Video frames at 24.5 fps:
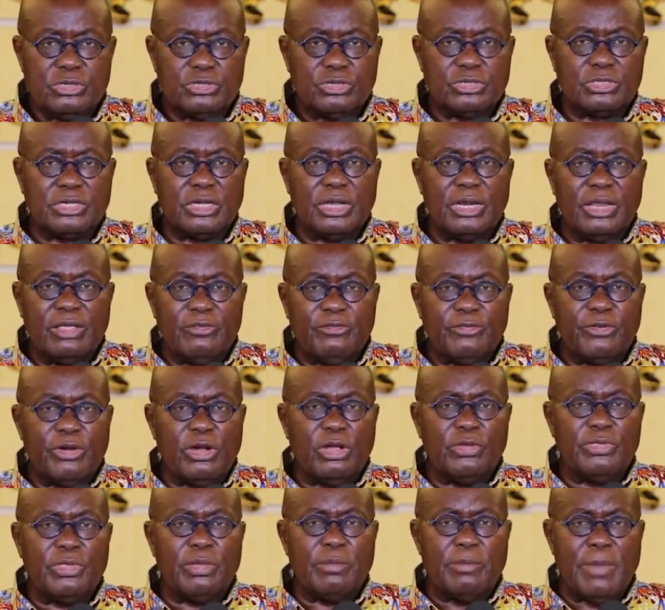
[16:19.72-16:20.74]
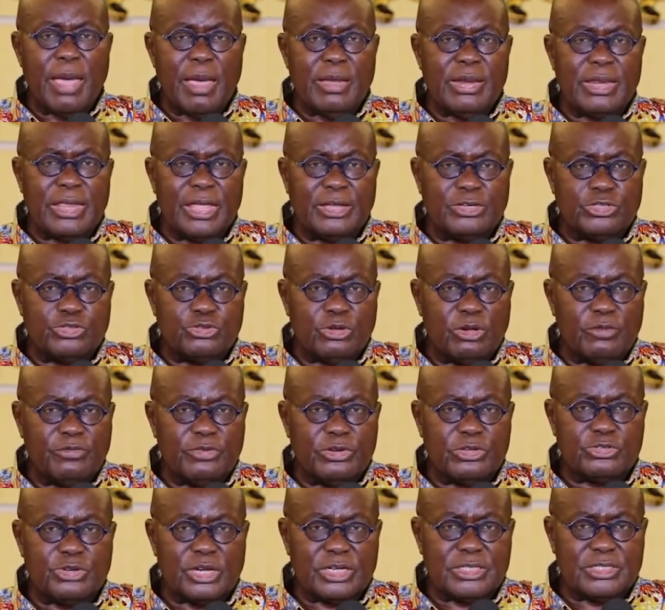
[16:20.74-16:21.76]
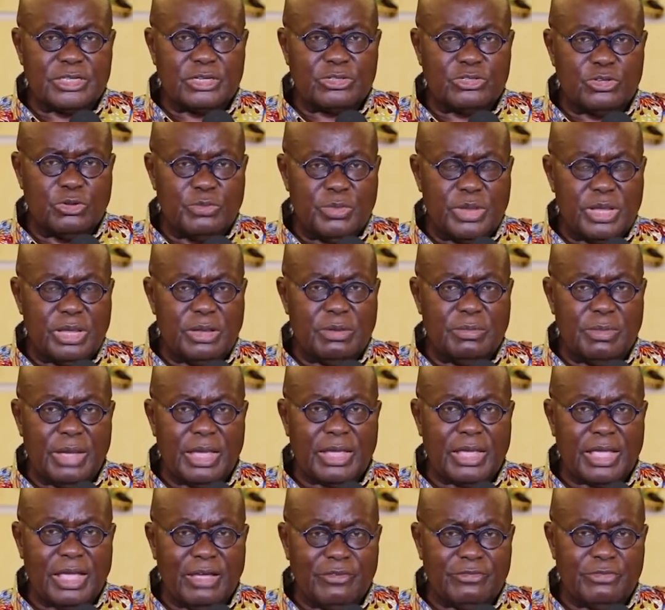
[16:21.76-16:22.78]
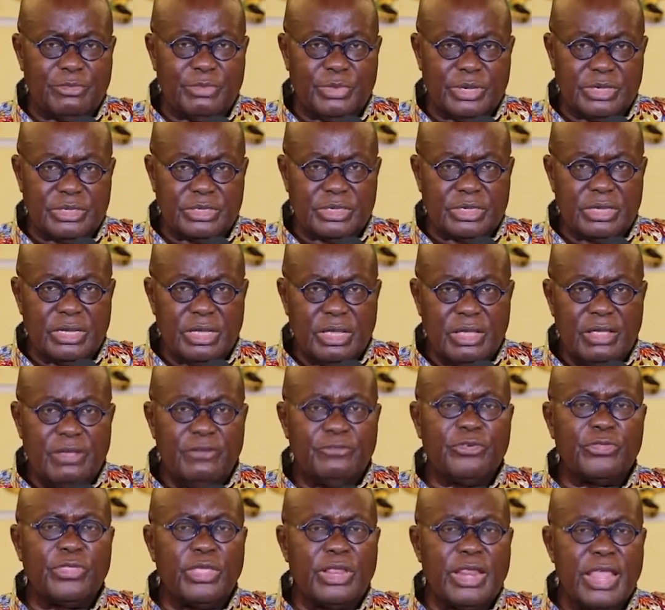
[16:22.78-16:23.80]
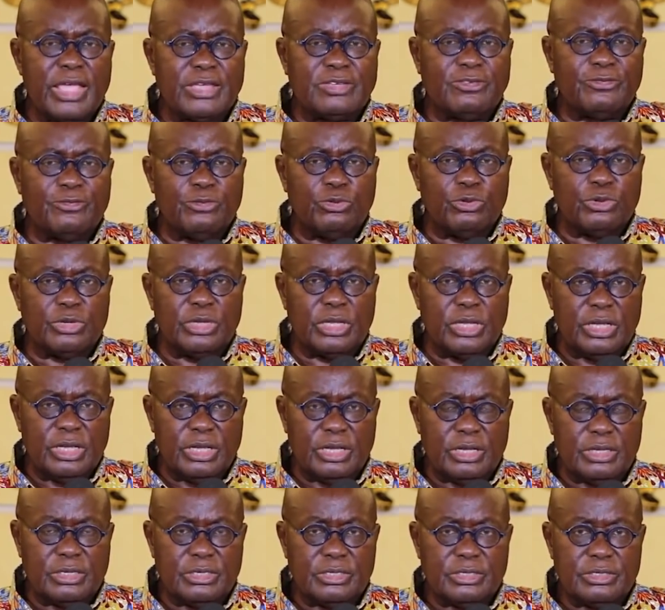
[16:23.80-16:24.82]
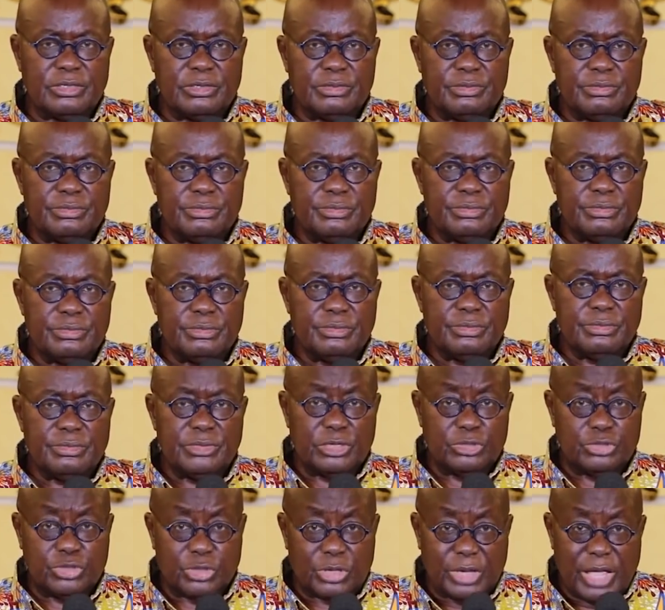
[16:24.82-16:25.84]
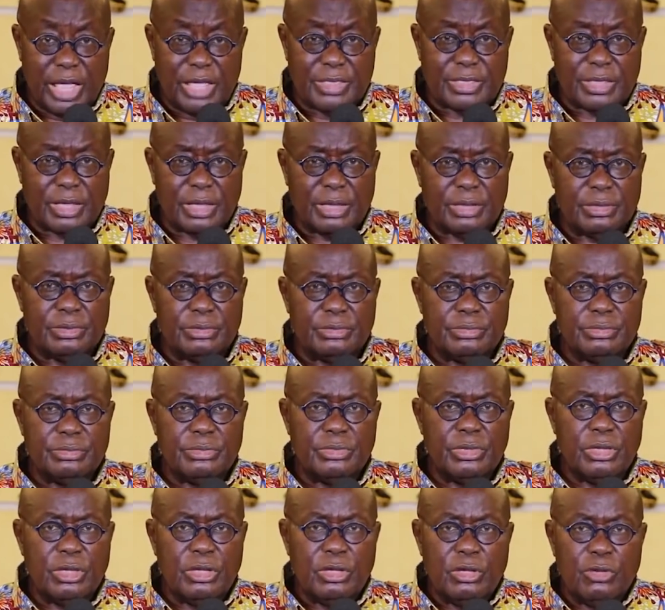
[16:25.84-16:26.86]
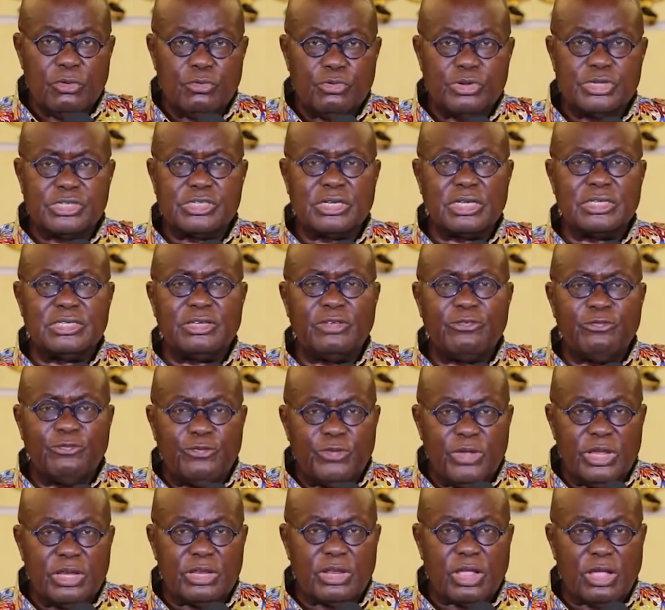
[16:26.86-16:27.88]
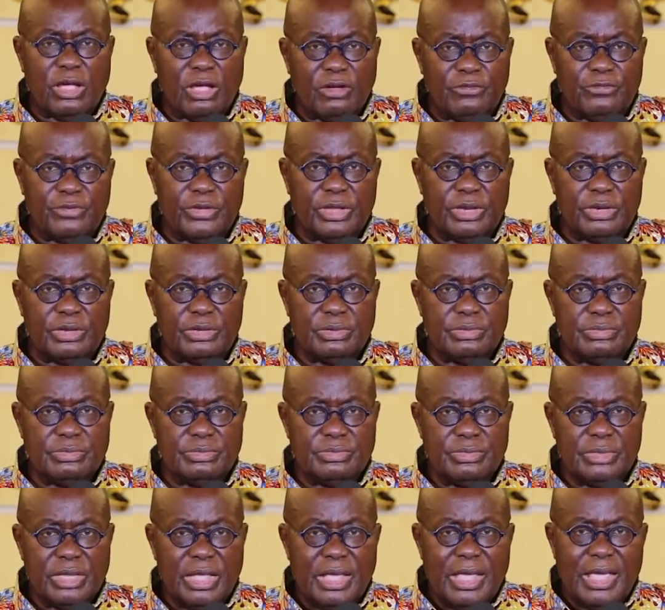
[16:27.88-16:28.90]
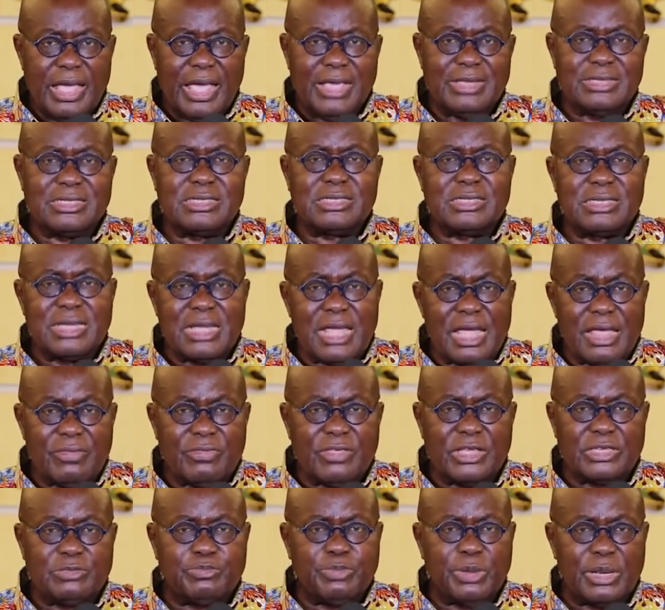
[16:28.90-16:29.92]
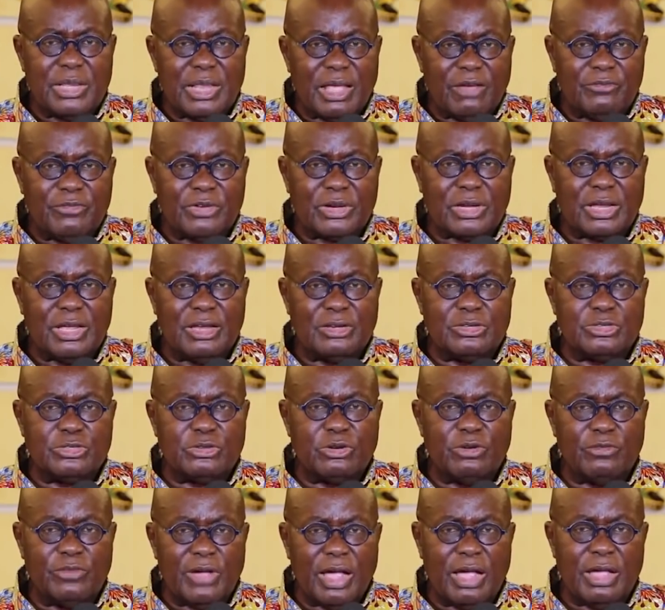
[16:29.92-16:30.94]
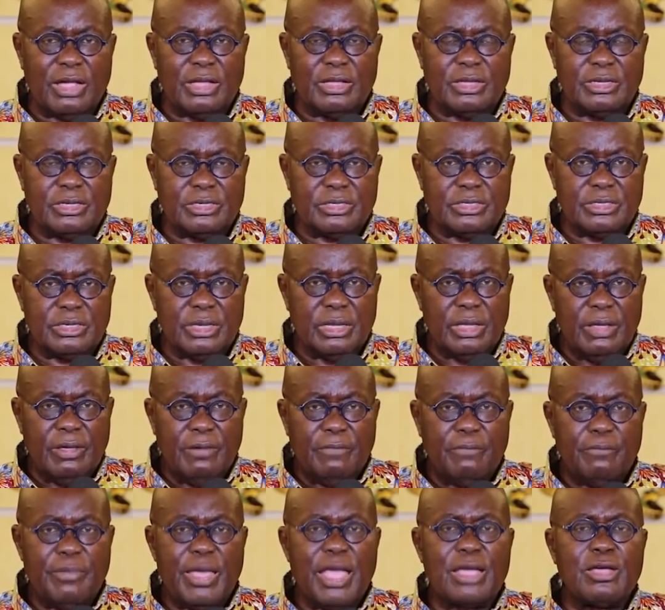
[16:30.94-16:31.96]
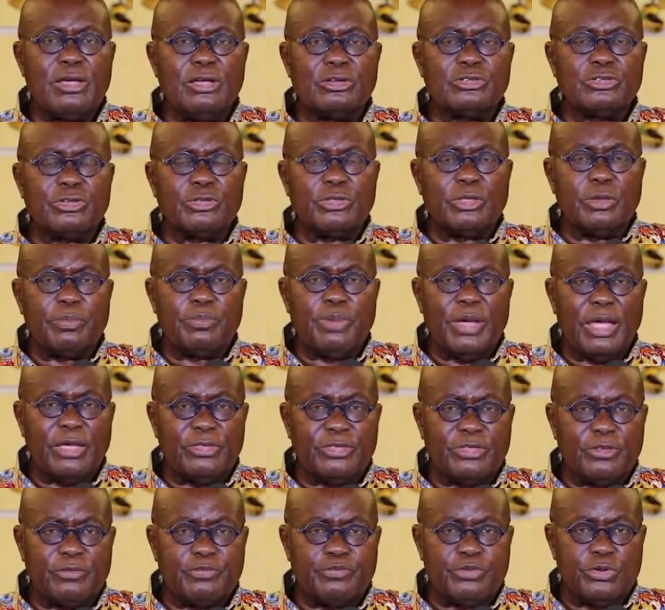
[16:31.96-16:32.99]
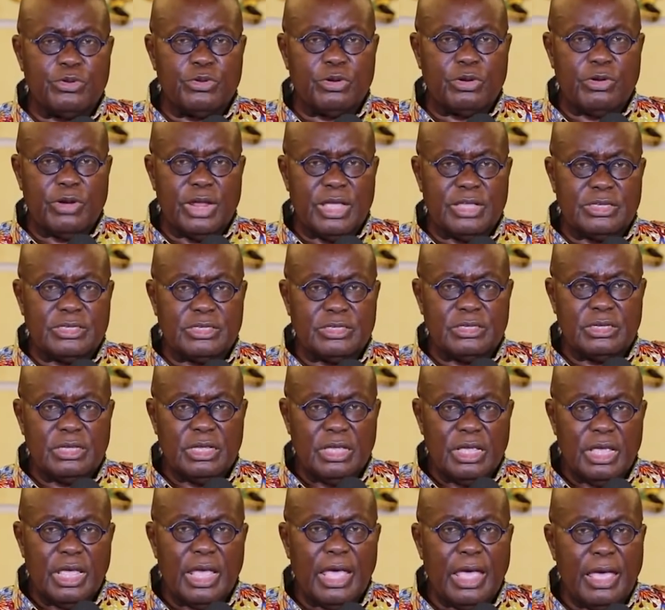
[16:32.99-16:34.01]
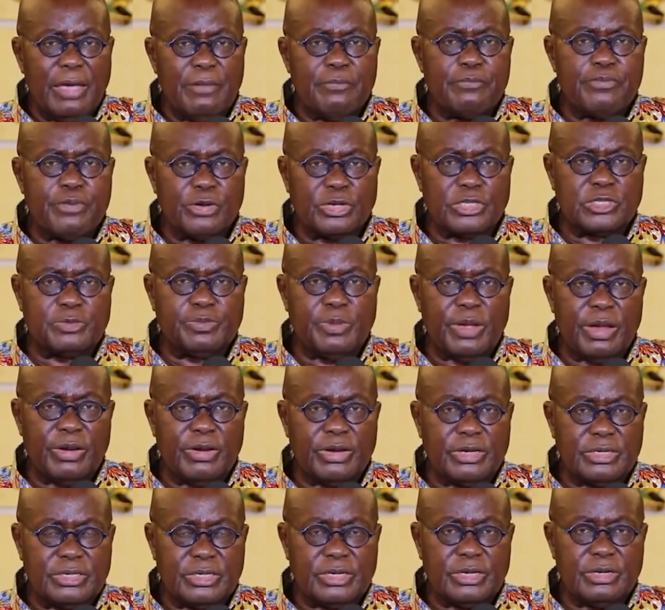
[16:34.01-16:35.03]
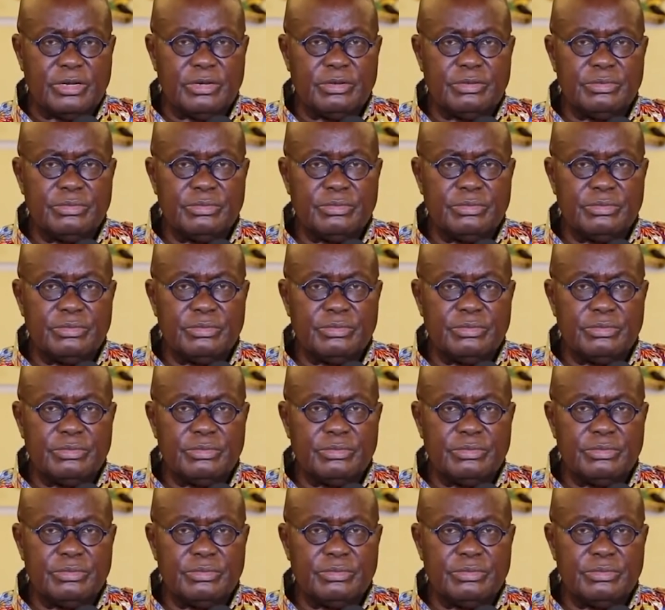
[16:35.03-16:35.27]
to delivering on the mandate you have entrusted to me and my government for the next 4 years. And together, we shall defeat COVID and steer this beloved country of ours back onto the path of progress and prosperity.